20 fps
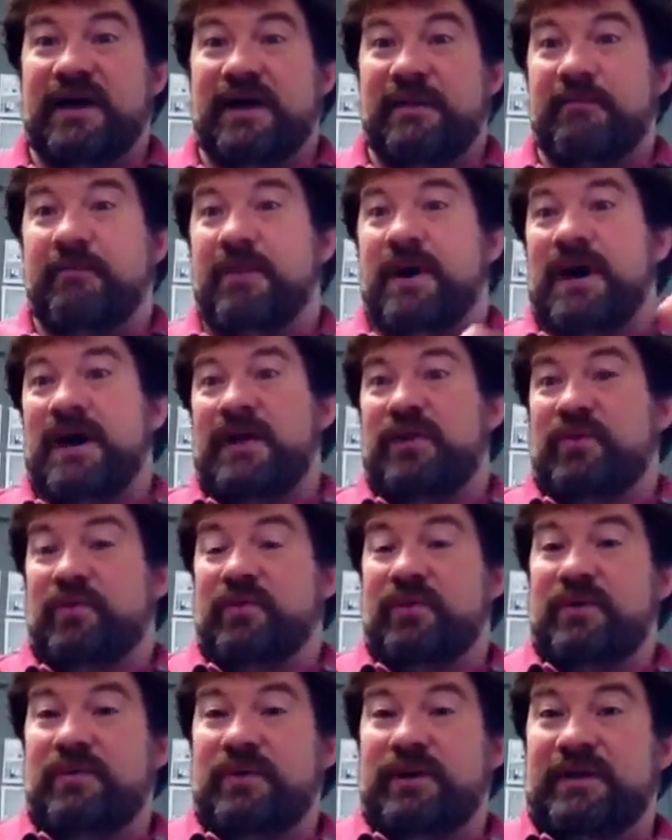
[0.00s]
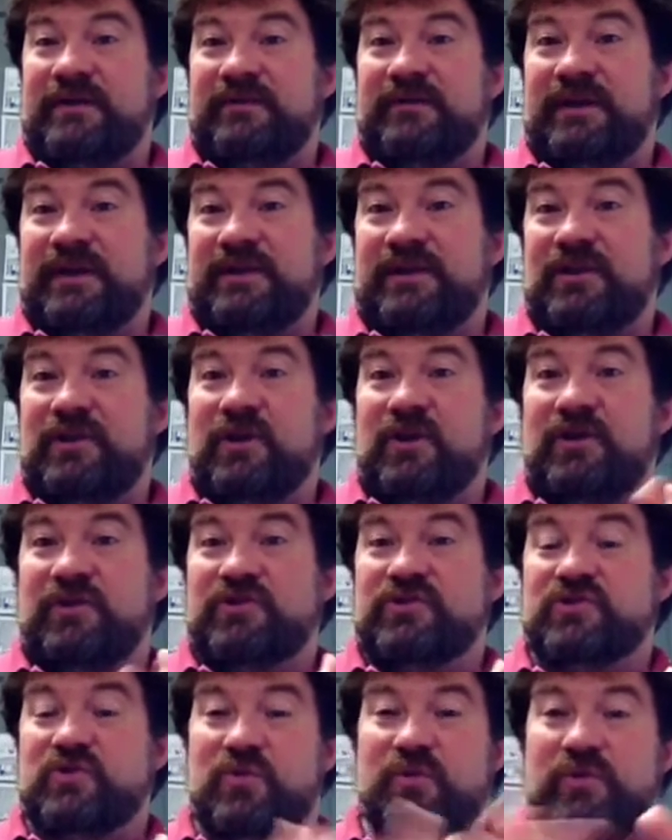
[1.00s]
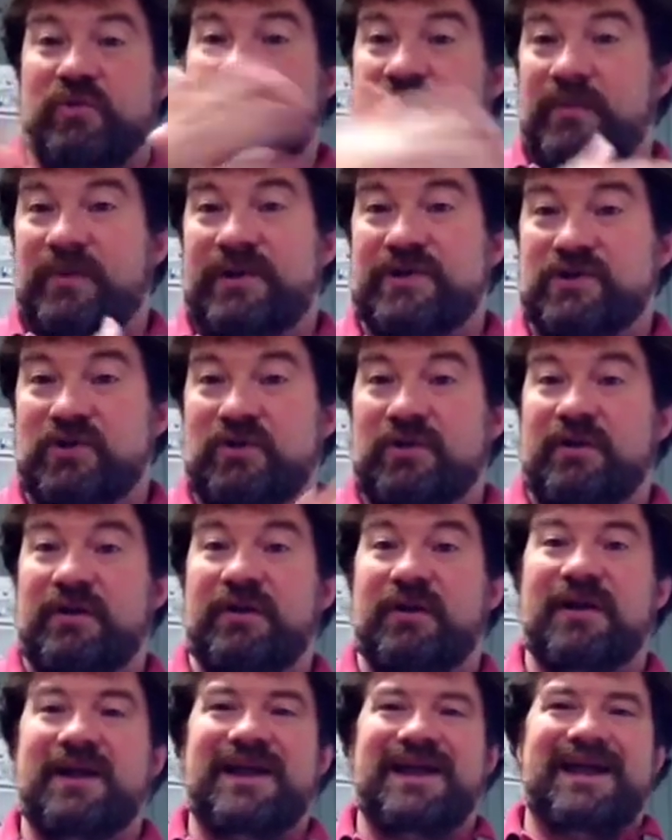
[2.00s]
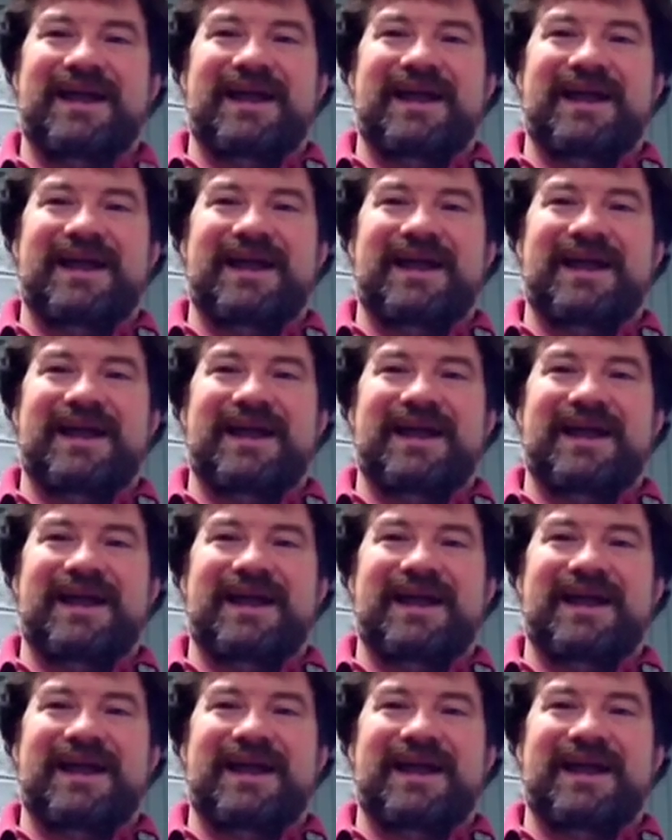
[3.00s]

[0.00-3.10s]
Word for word: I buy three weeks at the dollar store, three weeks earlier,